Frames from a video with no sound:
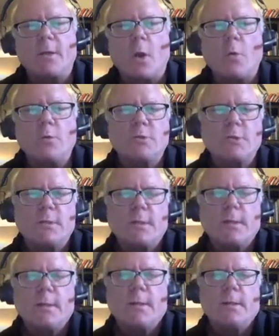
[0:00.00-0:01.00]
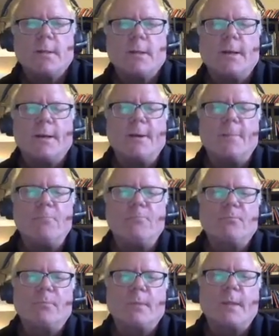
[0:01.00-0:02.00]
coach.
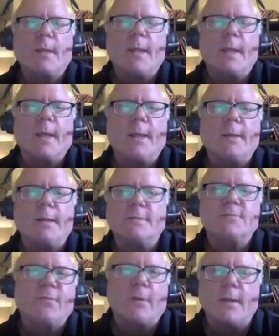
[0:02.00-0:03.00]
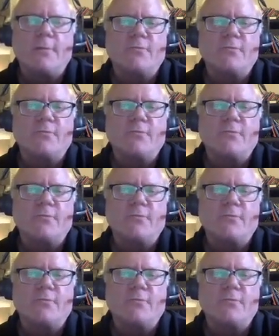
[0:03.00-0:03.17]
And he's very